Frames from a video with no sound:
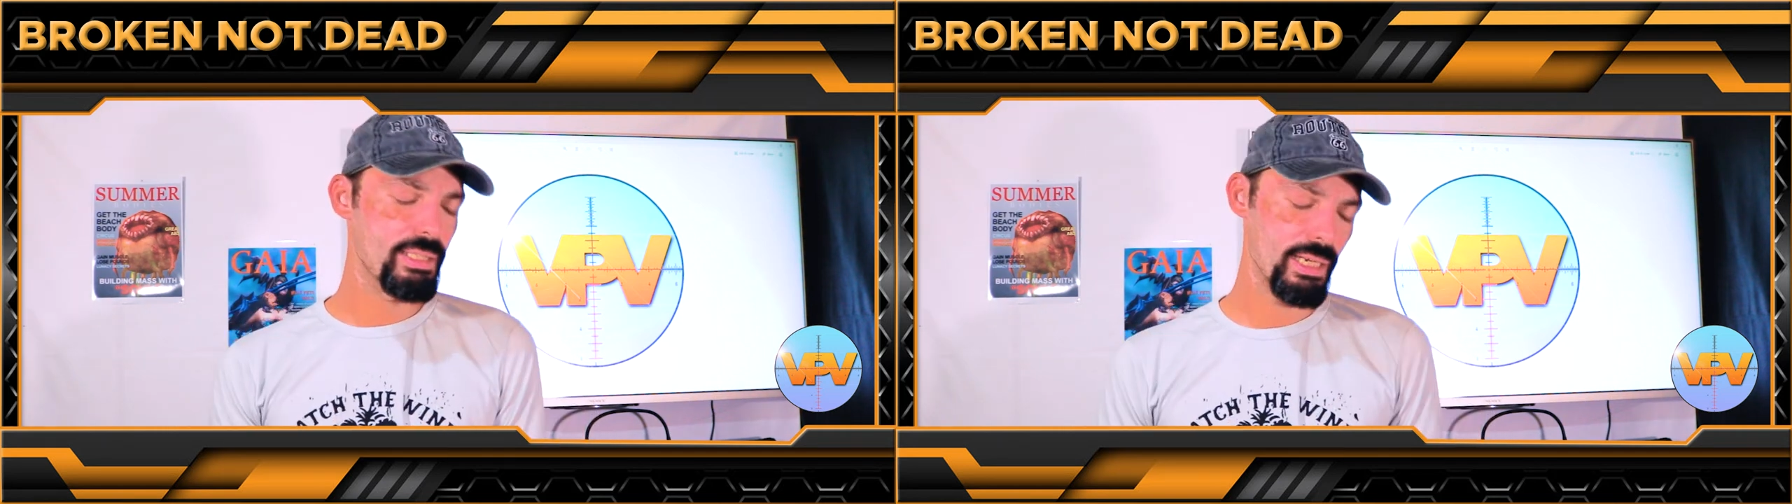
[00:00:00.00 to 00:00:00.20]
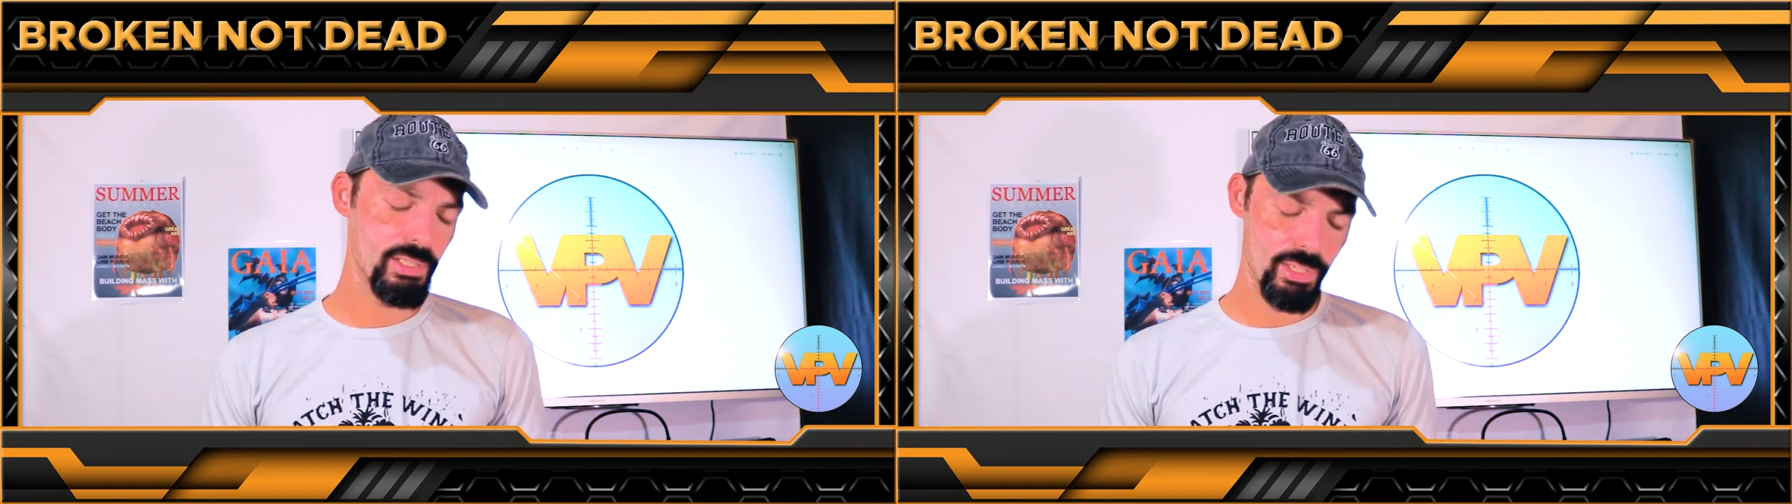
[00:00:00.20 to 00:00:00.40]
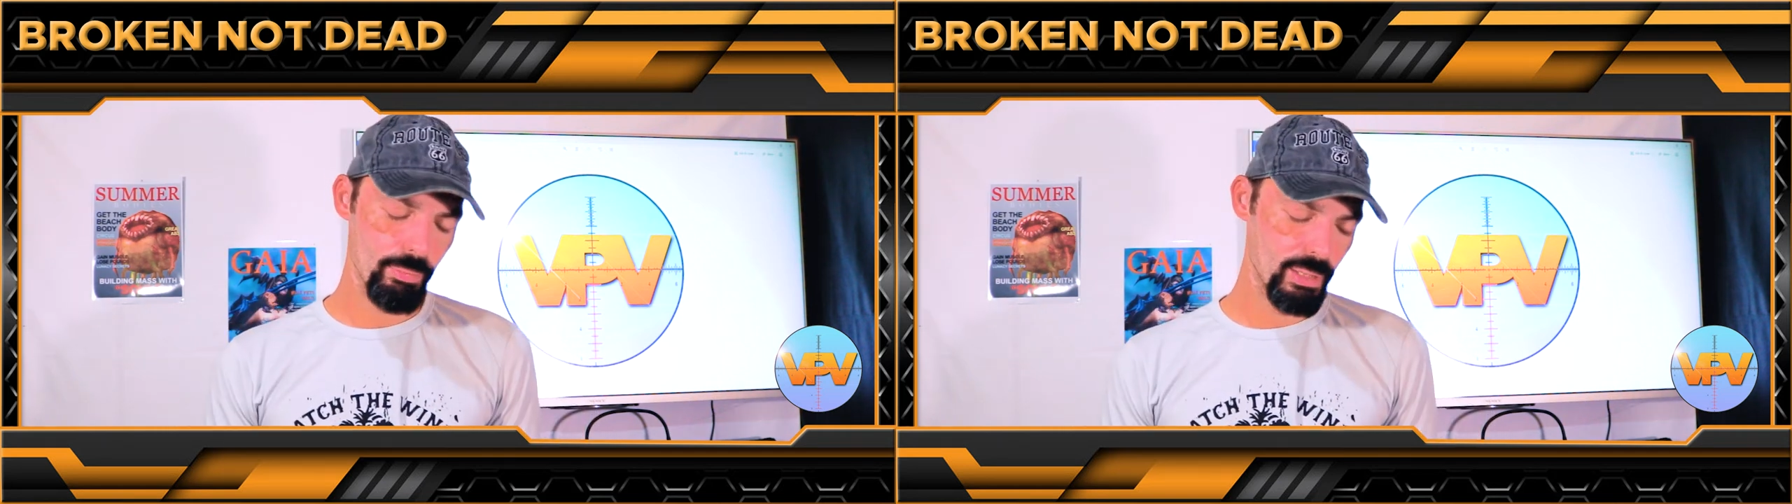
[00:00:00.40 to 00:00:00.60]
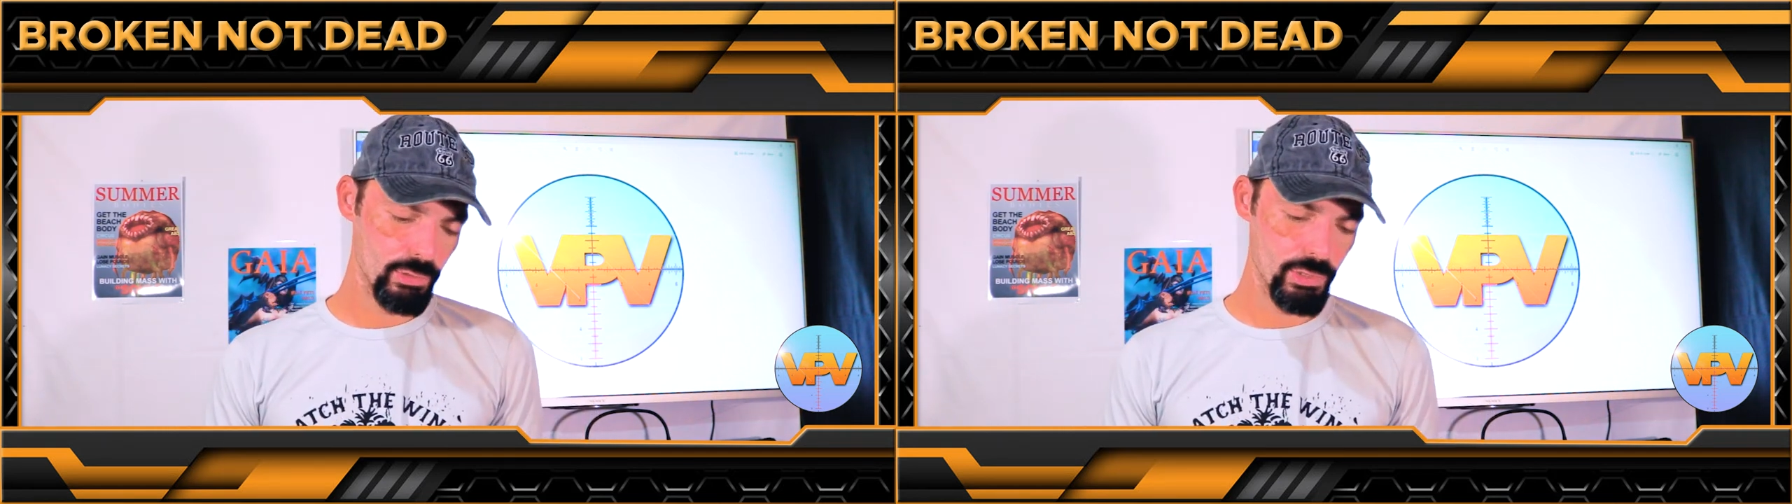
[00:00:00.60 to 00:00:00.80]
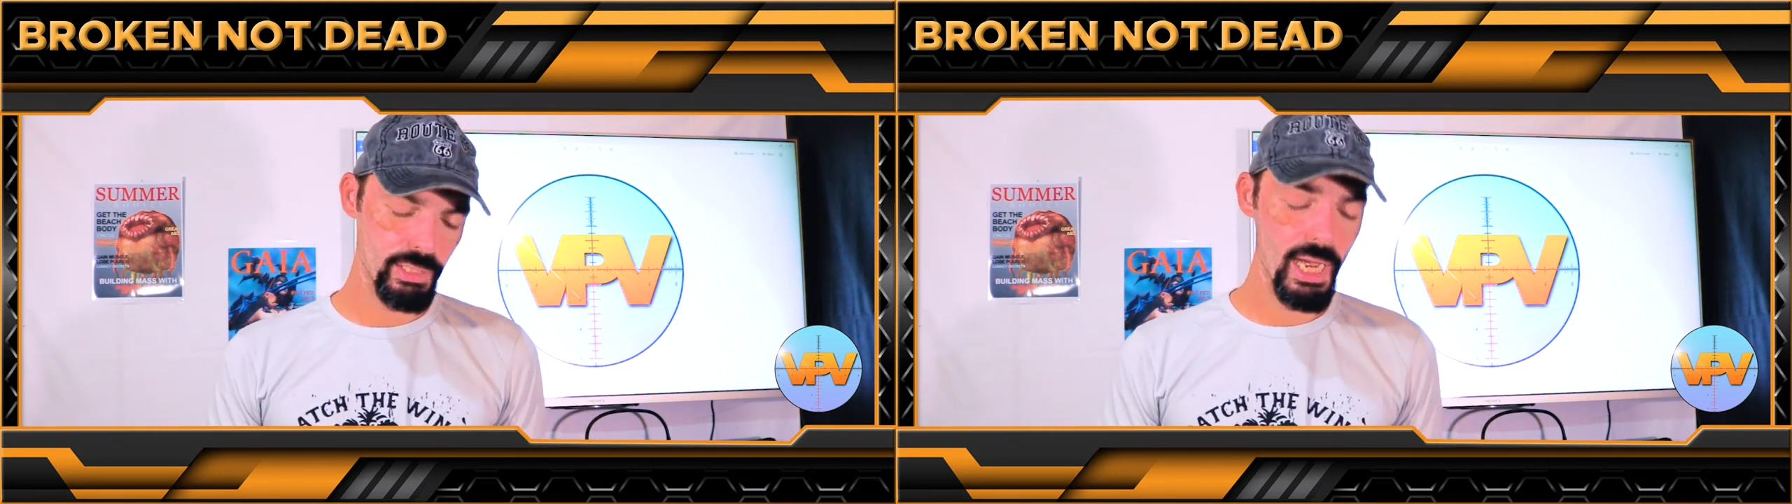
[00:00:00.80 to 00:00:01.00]
dad's
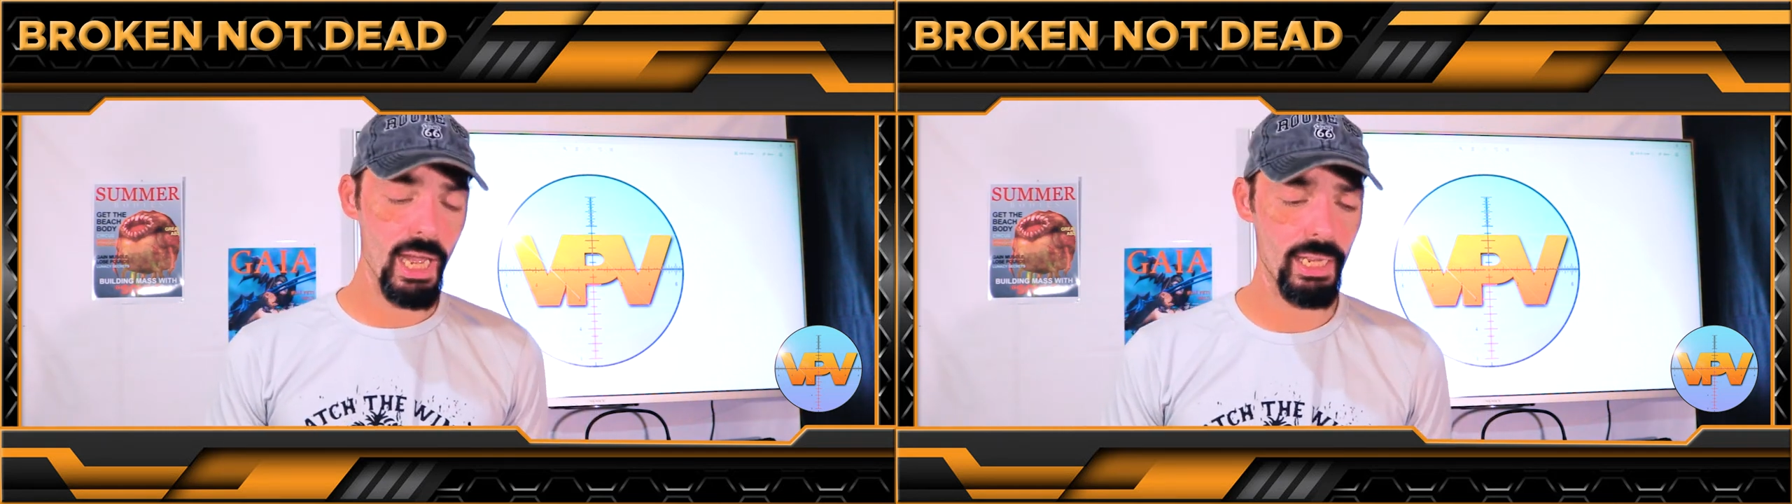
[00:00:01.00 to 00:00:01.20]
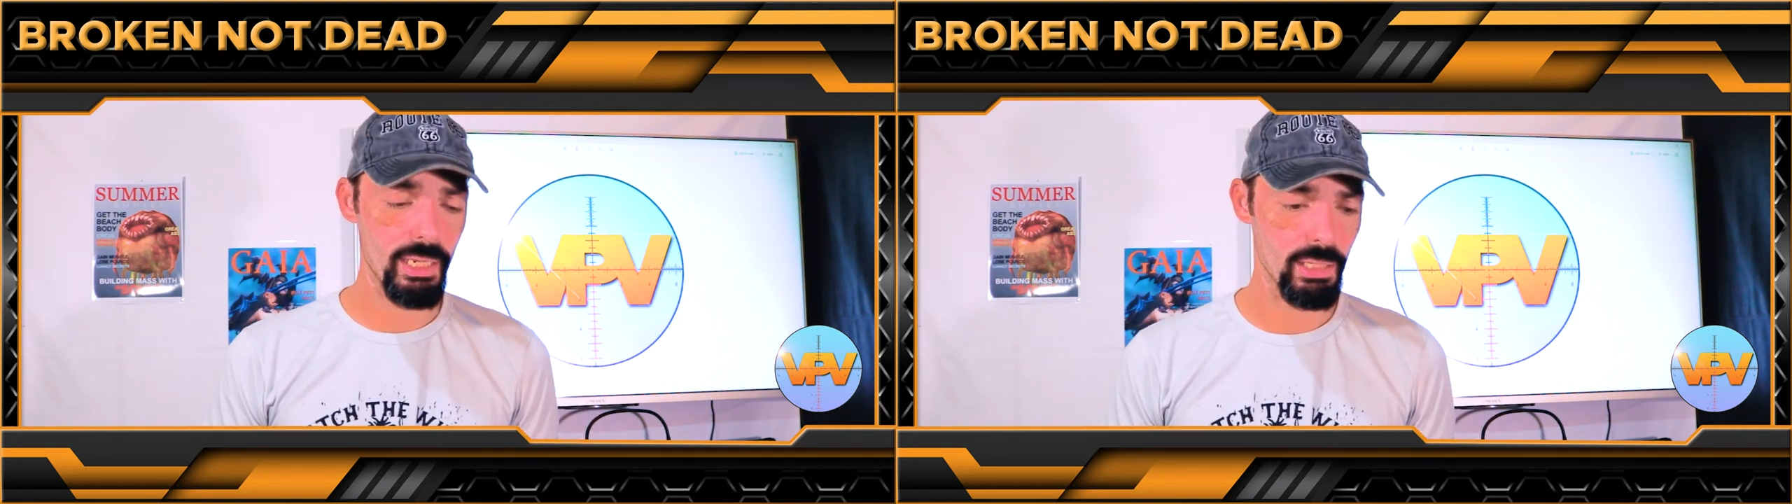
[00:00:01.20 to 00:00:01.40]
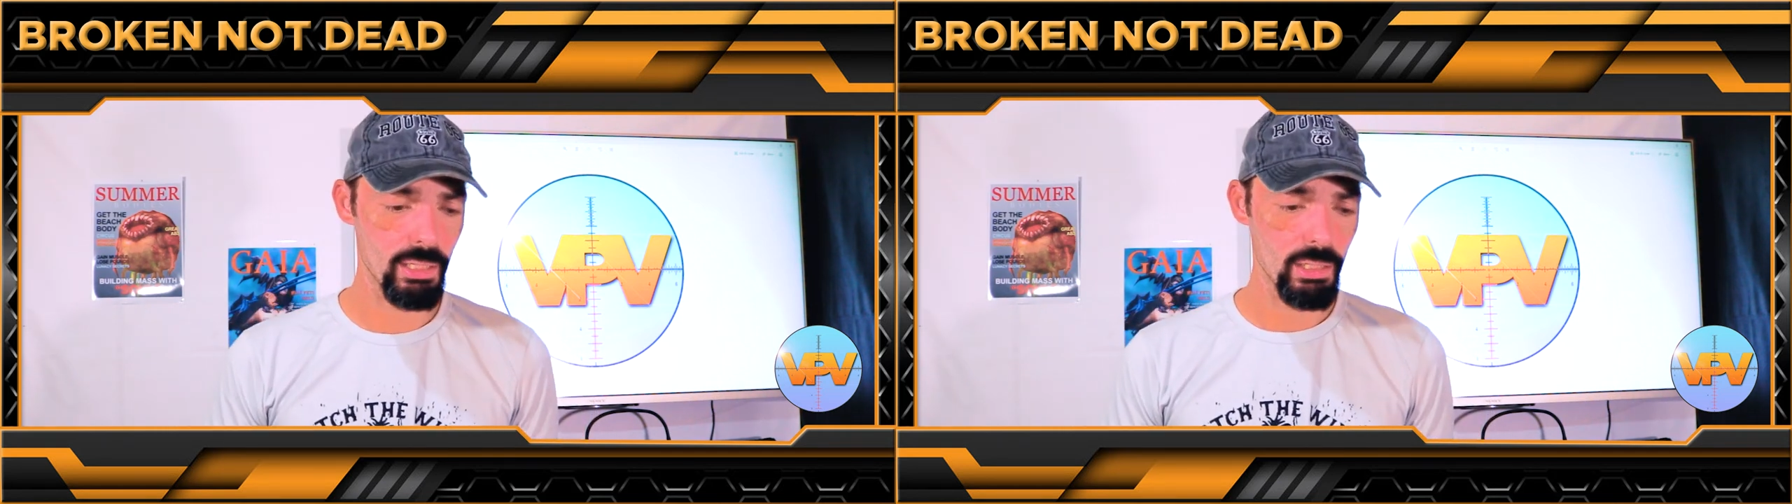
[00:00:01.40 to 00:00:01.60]
about to die.